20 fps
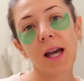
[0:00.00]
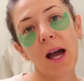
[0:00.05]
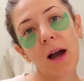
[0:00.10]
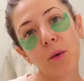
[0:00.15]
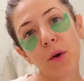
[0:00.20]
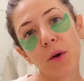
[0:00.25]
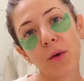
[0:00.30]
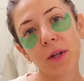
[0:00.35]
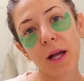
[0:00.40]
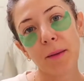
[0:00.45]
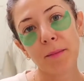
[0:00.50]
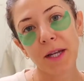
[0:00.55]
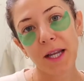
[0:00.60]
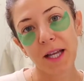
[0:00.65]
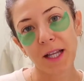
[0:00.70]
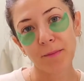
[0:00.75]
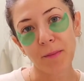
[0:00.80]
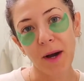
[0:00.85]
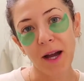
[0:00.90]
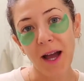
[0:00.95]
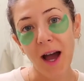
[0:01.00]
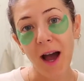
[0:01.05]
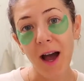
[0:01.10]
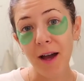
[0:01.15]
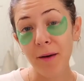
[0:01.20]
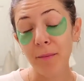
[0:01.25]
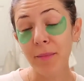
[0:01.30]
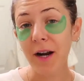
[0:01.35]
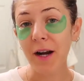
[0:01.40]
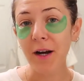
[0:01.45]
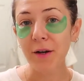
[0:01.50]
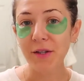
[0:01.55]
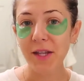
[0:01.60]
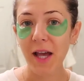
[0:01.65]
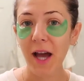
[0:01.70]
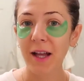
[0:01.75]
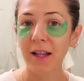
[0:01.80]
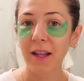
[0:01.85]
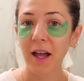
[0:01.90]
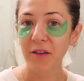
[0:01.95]
I will laminate my eyebrows.
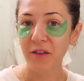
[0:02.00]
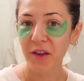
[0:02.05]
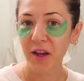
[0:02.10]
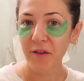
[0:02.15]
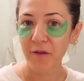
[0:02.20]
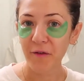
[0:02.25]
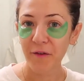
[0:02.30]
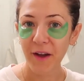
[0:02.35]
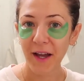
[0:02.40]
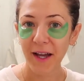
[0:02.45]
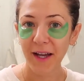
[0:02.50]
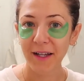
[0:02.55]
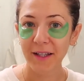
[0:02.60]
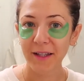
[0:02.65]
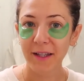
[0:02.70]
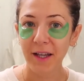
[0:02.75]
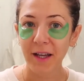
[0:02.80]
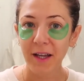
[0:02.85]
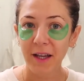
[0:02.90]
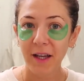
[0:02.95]
I love the effect.